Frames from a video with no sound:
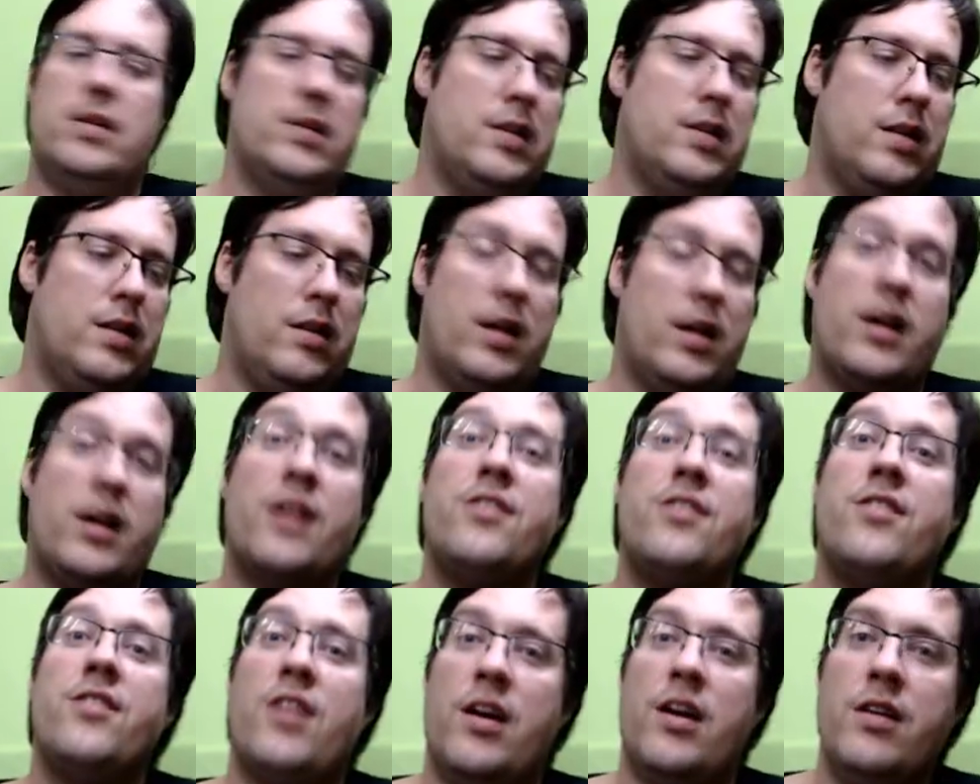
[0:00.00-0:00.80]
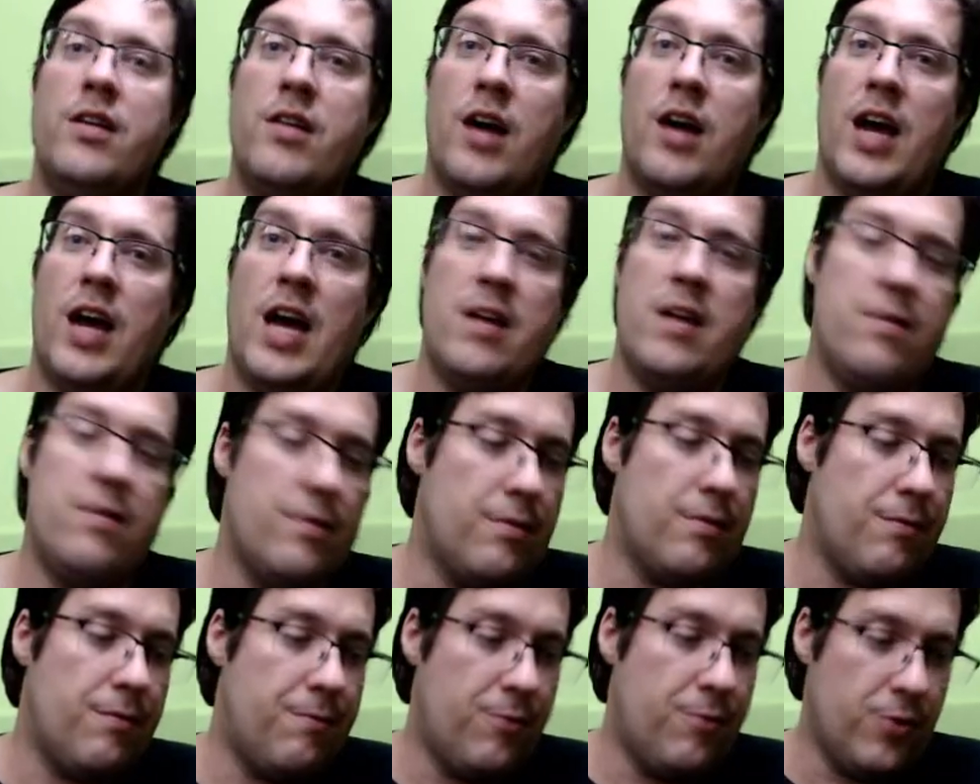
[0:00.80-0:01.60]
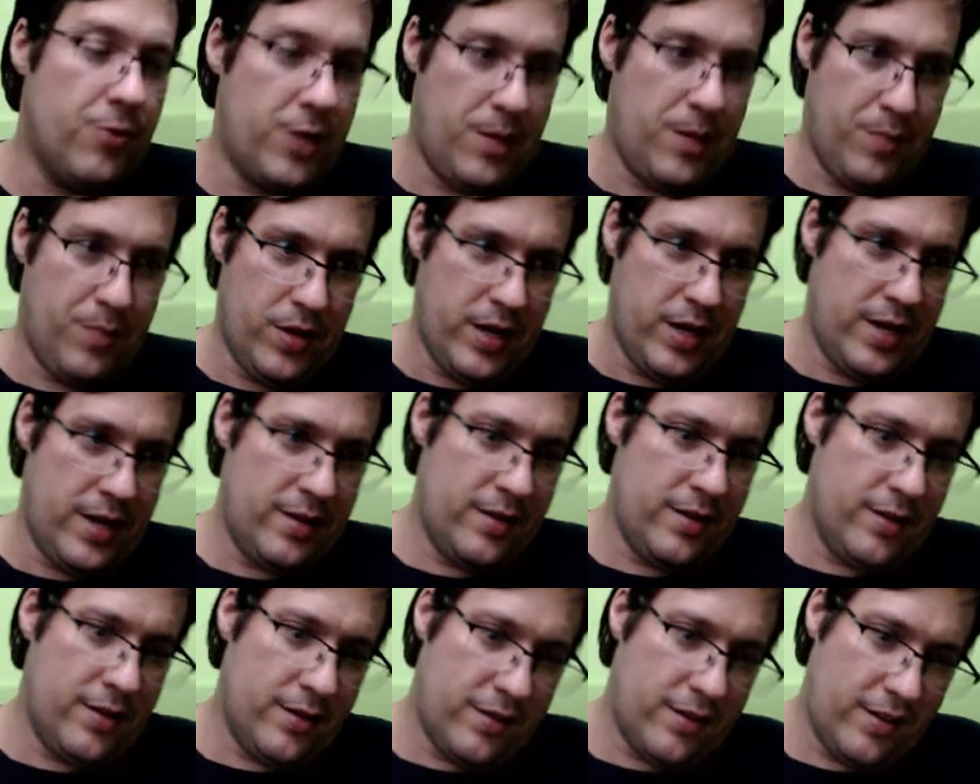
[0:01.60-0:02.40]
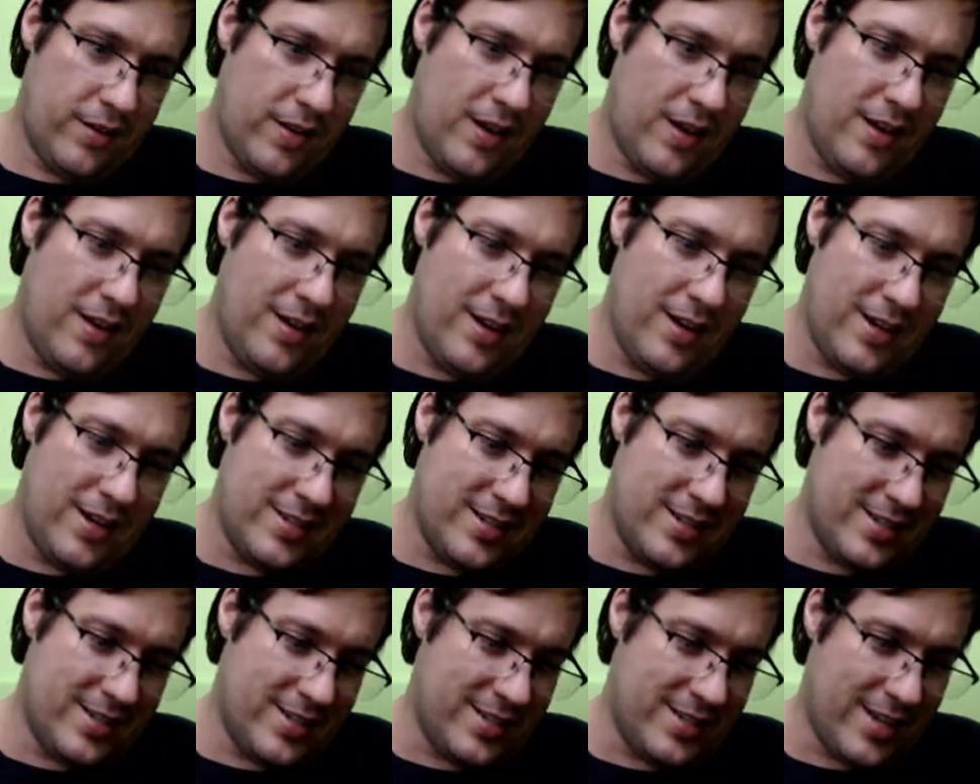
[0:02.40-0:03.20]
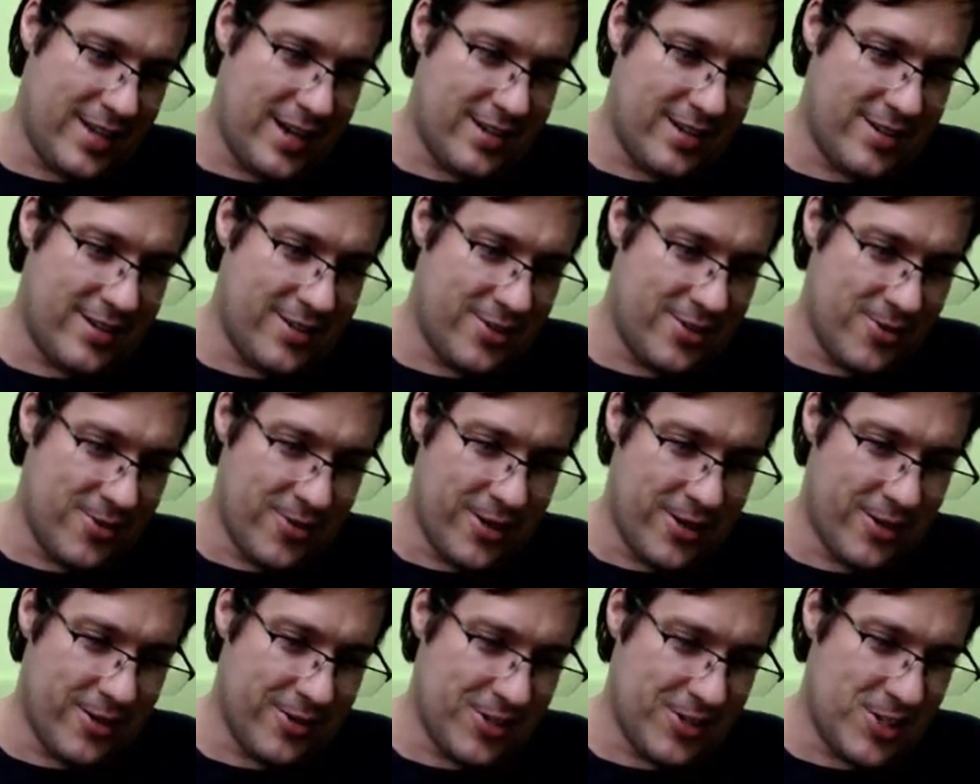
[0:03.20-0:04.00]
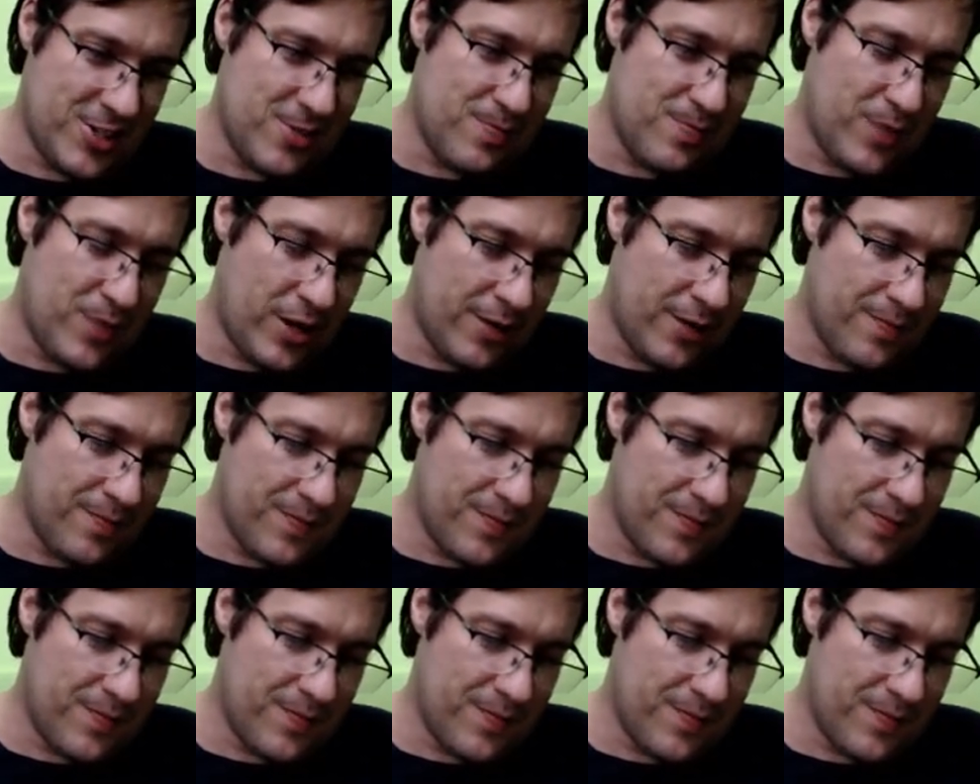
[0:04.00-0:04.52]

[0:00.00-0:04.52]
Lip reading: like I said, I hadn't fully planned this. I just decided to do it on the spot.